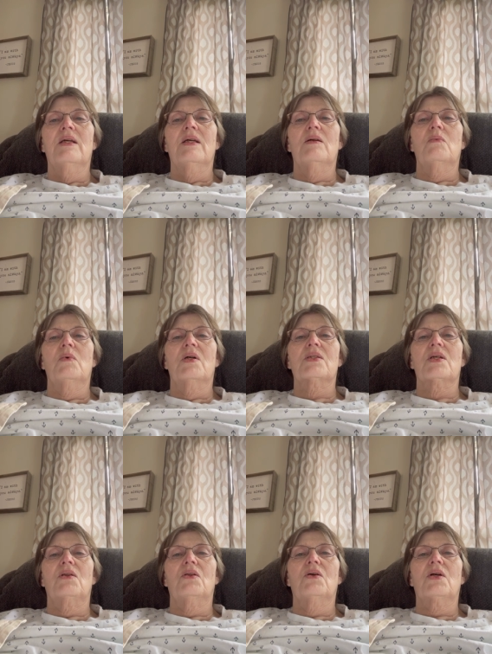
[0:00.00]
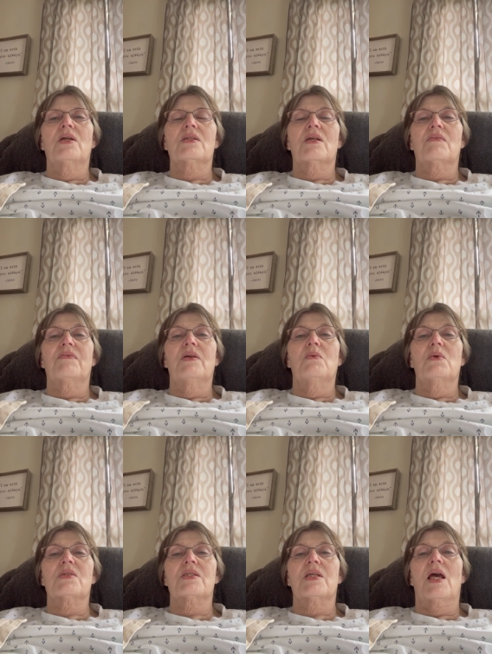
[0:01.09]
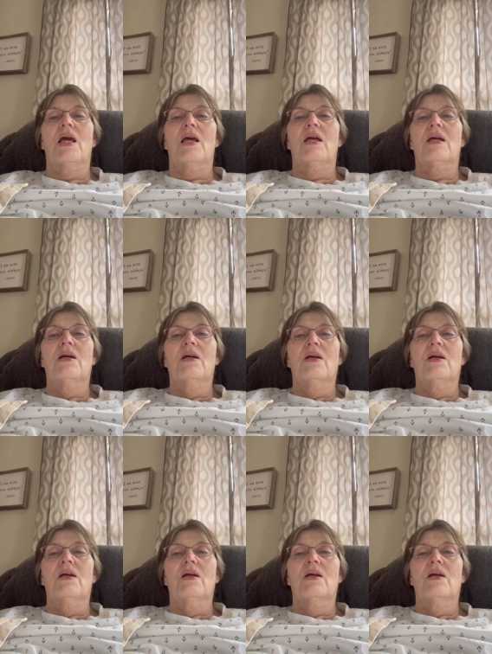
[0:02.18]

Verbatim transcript: It was a look as if he was saying,